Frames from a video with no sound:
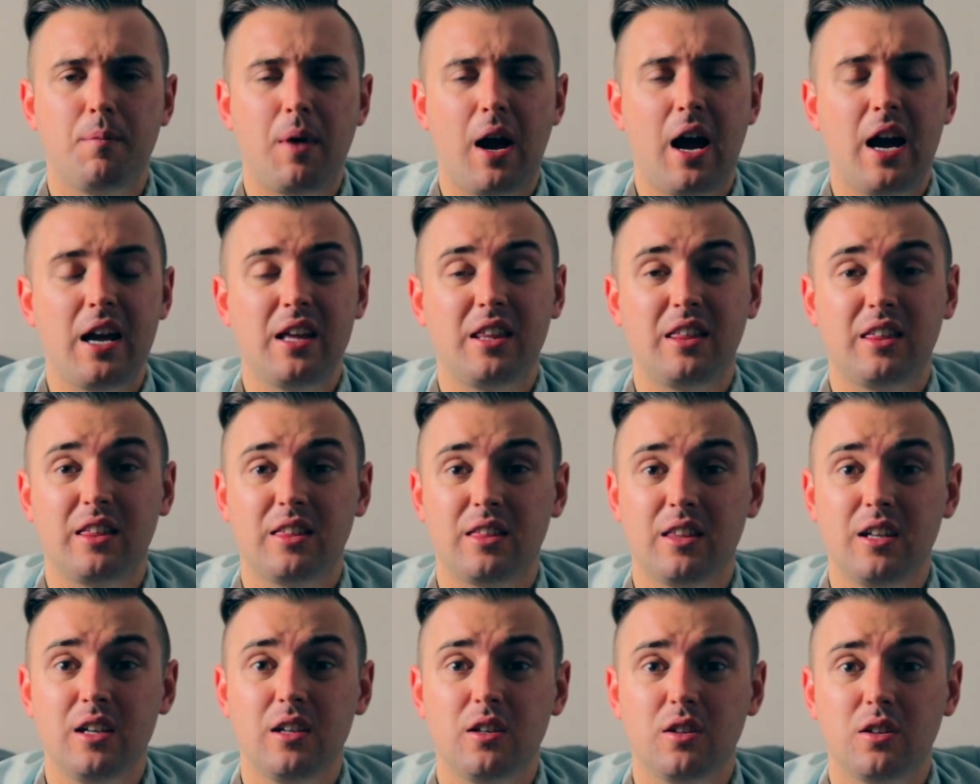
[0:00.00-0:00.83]
I
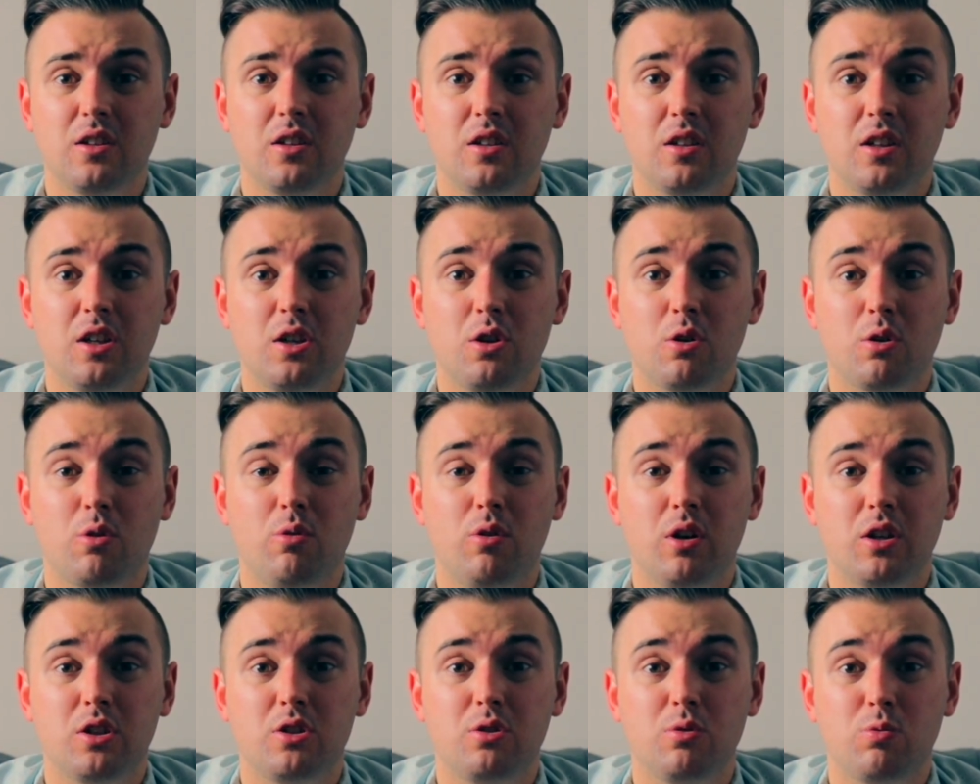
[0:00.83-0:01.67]
think that you're
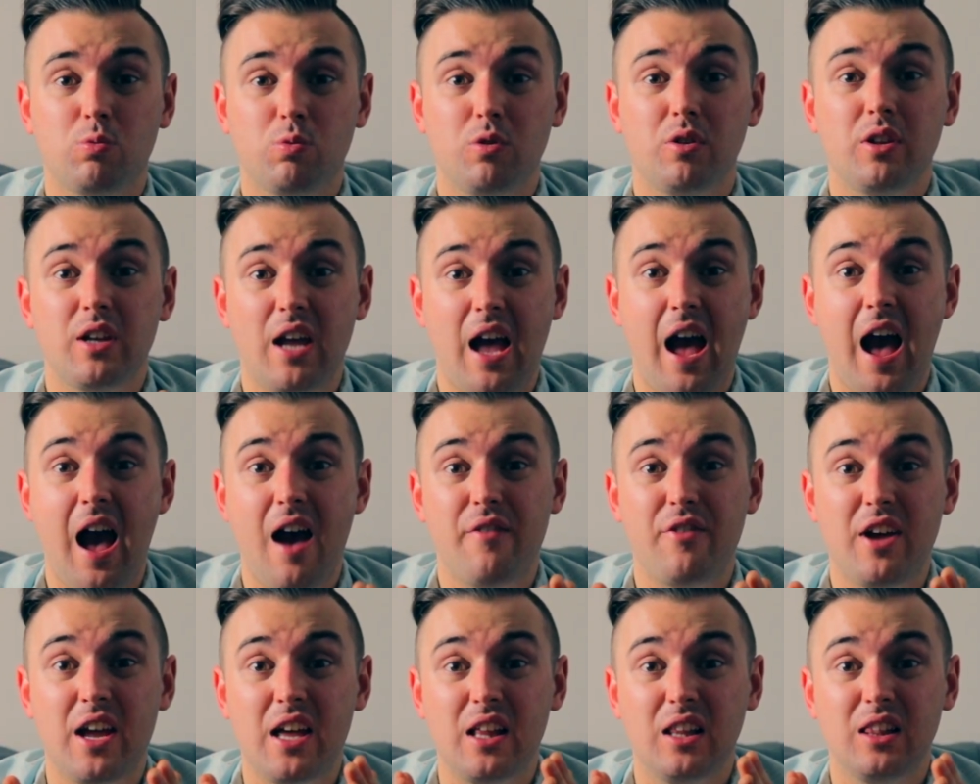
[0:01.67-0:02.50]
going to really
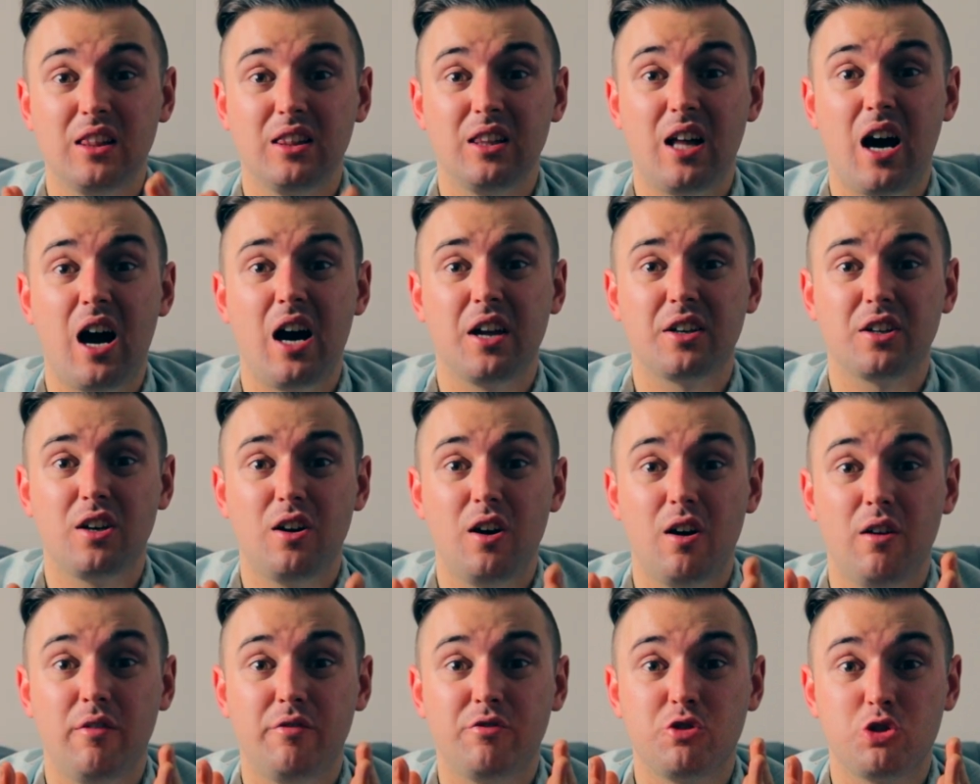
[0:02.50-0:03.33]
have a lot
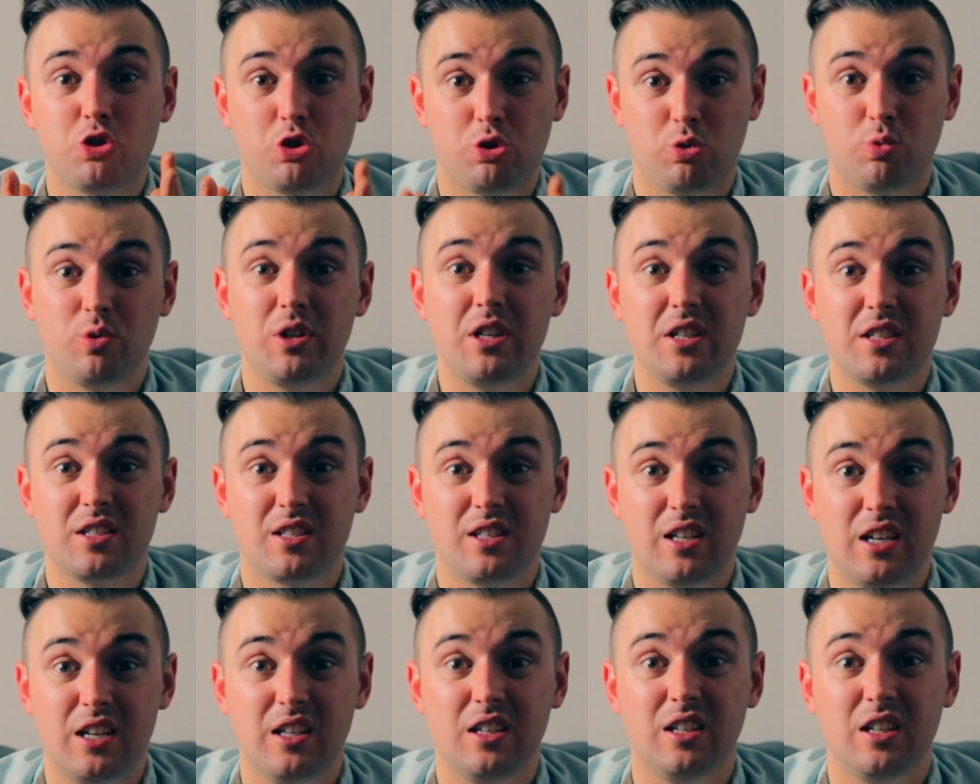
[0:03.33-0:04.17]
of
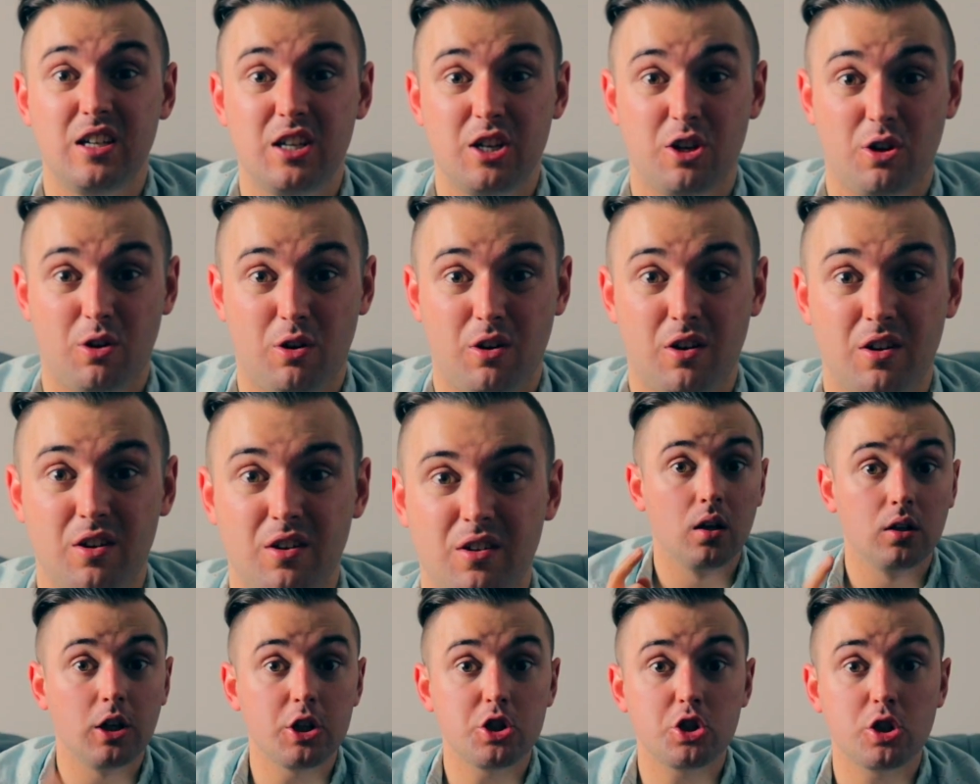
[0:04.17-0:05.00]
treats in here.
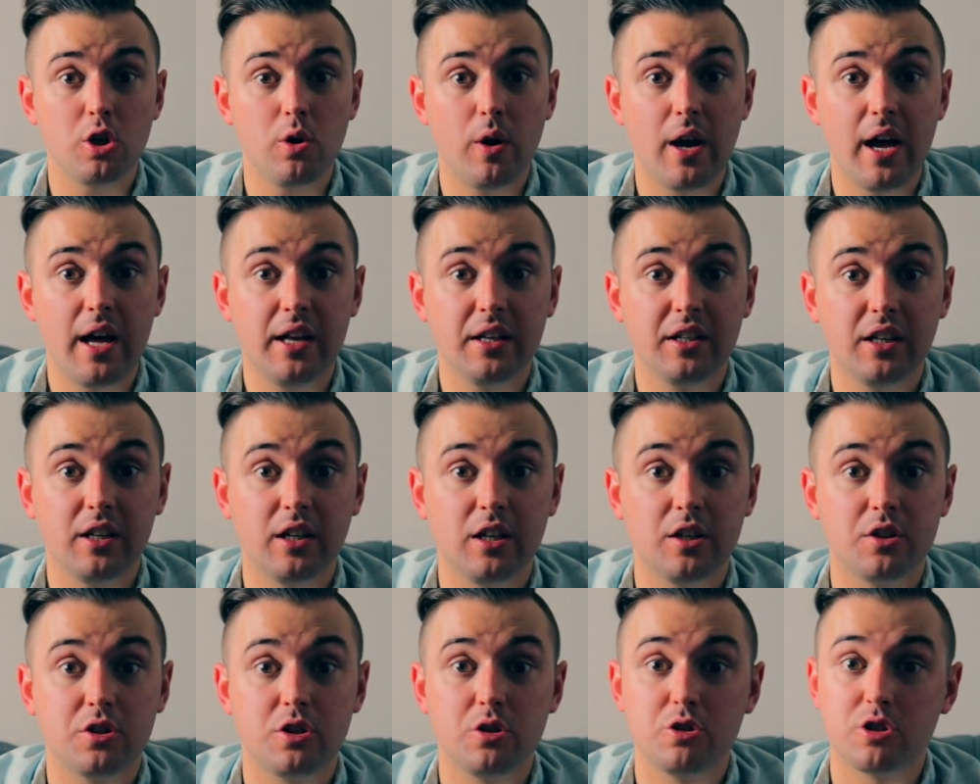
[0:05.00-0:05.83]
Let's go ahead and
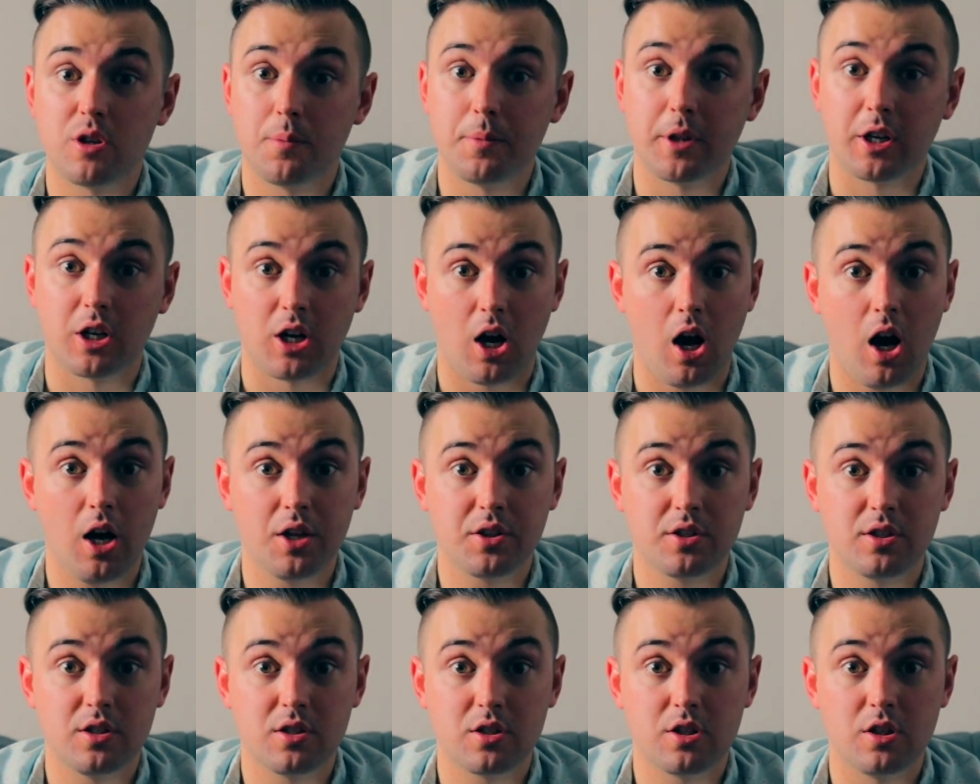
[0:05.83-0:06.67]
get into some of the
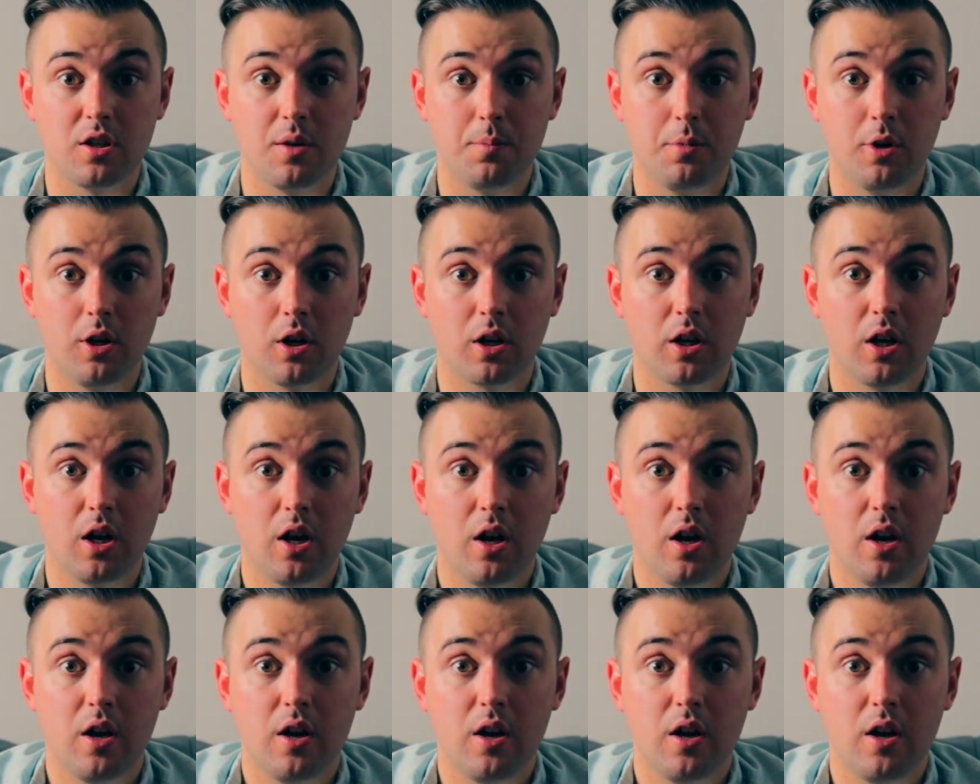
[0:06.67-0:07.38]
contents in the book.